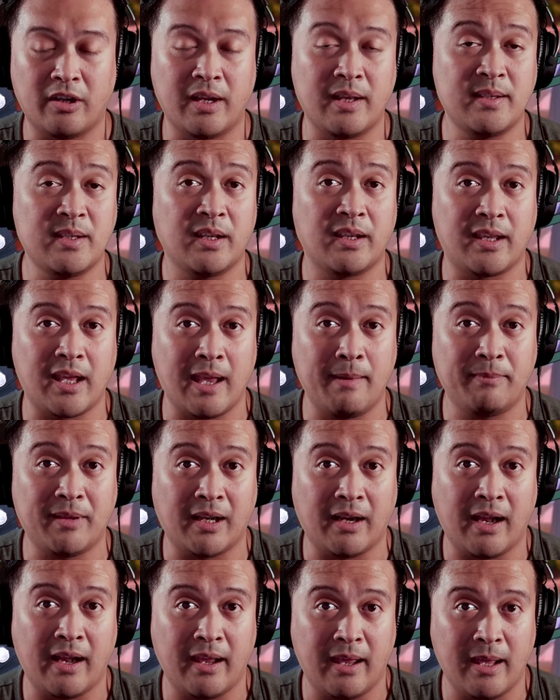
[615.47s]
is a game
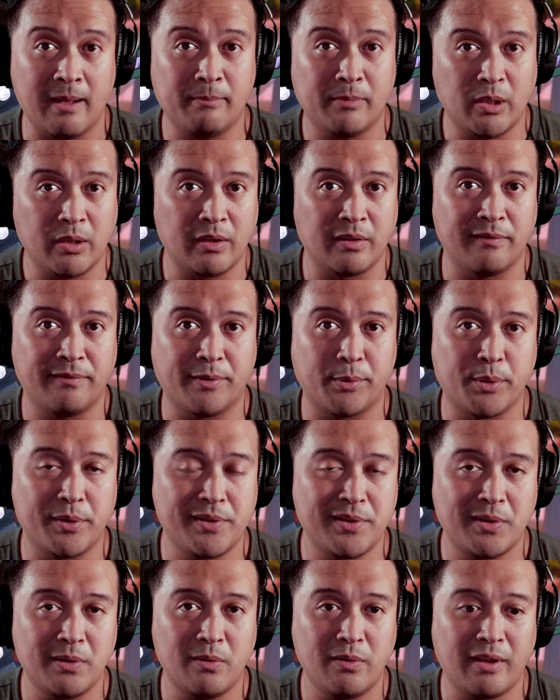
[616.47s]
that I am looking
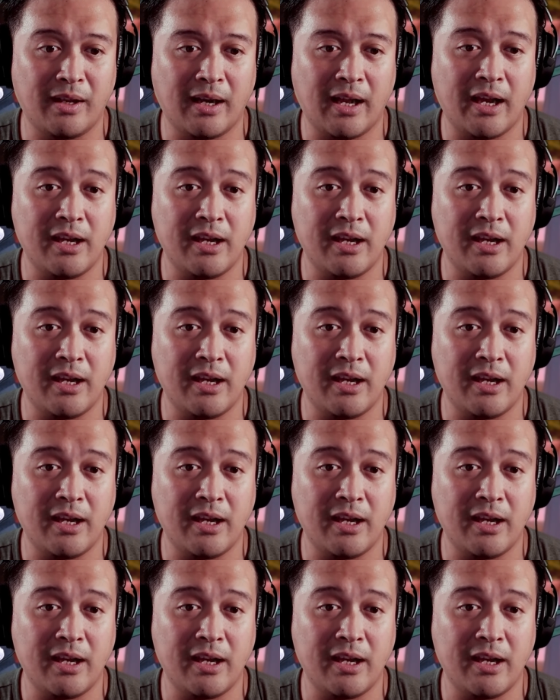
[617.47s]
forward to that